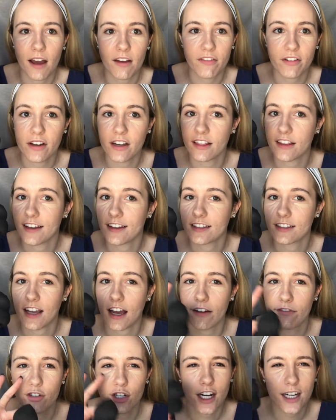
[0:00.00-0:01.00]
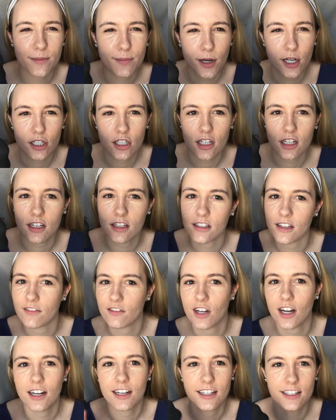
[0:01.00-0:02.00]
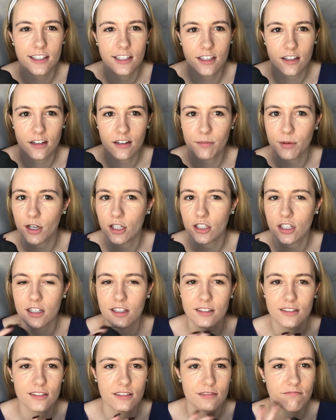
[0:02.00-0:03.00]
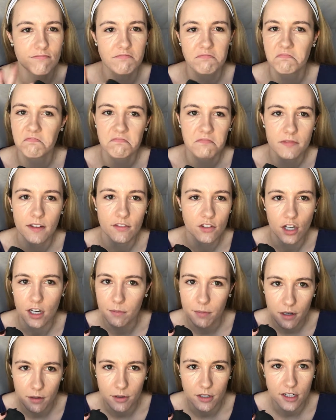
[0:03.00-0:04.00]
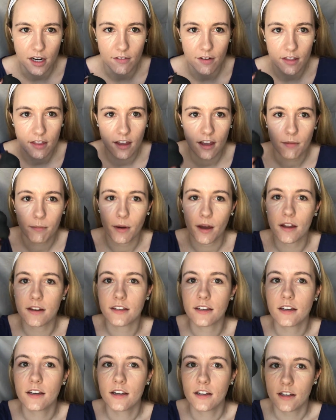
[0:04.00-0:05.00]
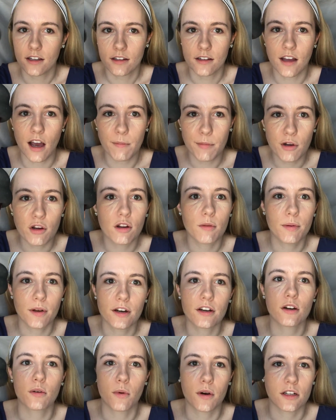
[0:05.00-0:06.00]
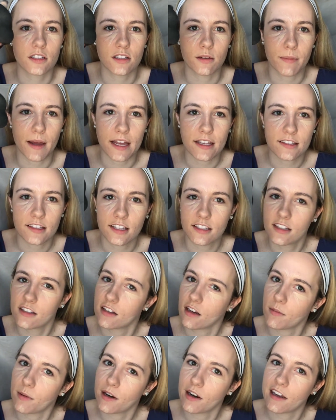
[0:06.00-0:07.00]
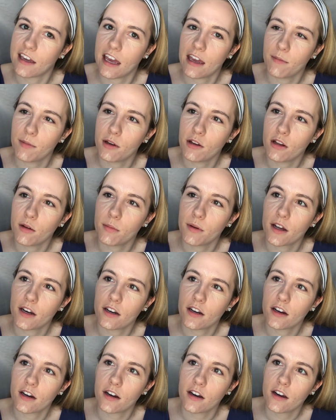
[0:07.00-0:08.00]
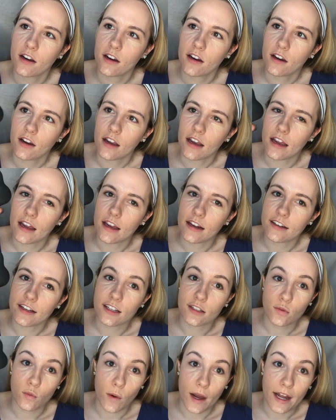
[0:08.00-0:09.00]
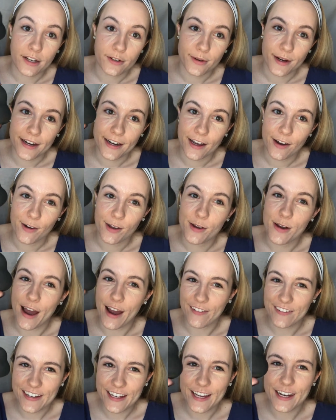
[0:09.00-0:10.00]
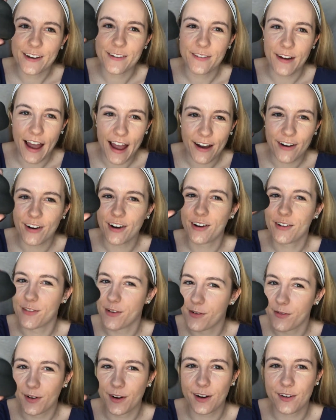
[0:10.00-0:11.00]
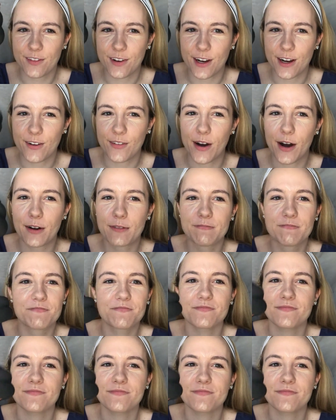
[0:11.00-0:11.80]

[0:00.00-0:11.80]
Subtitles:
I feel like this, I've tried brushes, I've tried concealer brushes, I've tried pretty much everything, but a Beauty Blender works the best. This is our Mary Kay Beauty Blender. It is wet right now. You have to get it wet or it won't work very well.